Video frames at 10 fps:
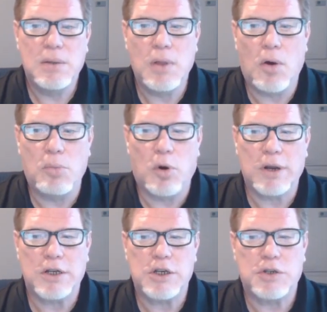Low
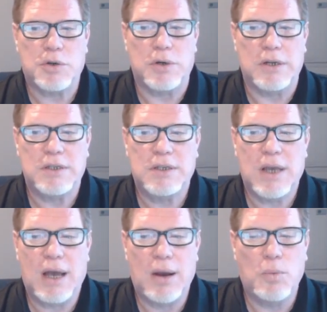mortgage insurance,
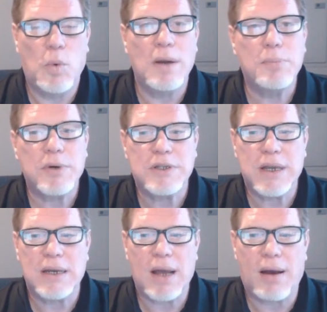
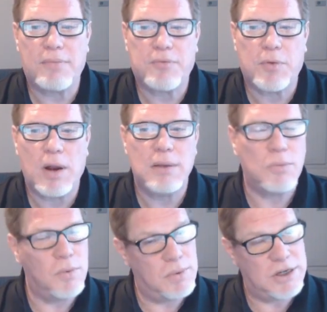1%
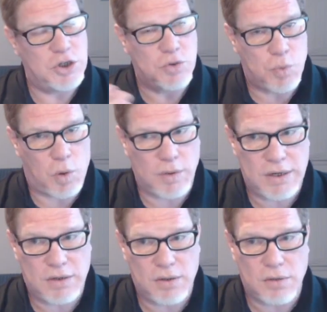upfront, which is rolled
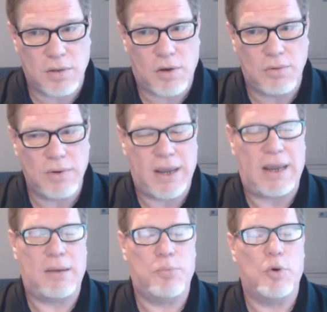into the loan,
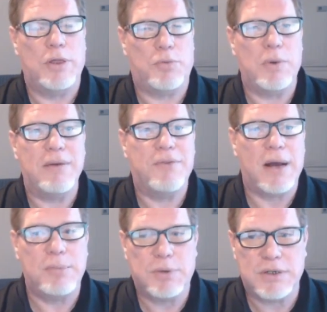and
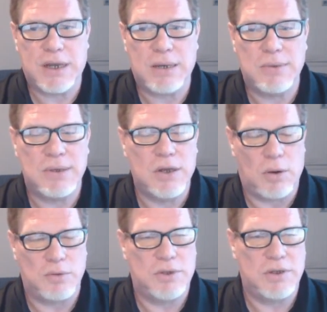0.35%
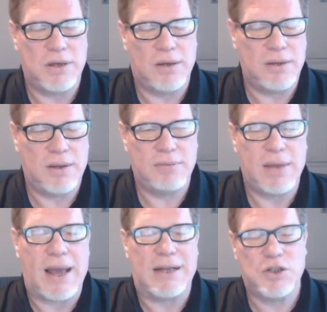
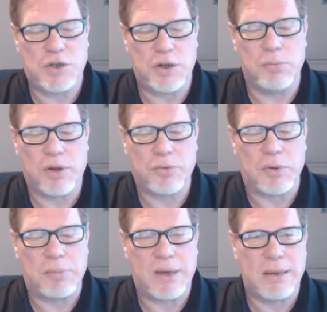adds to your
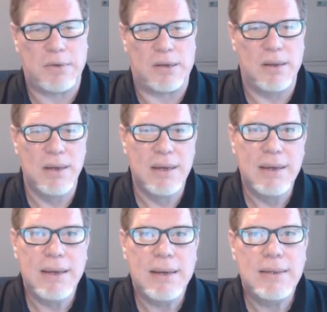monthly payment.
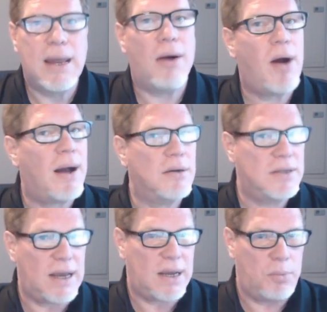Now, how
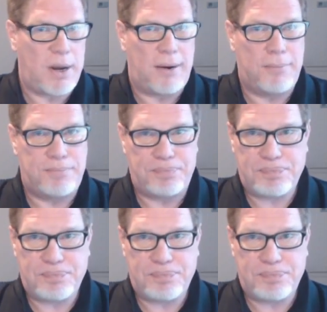does that compare?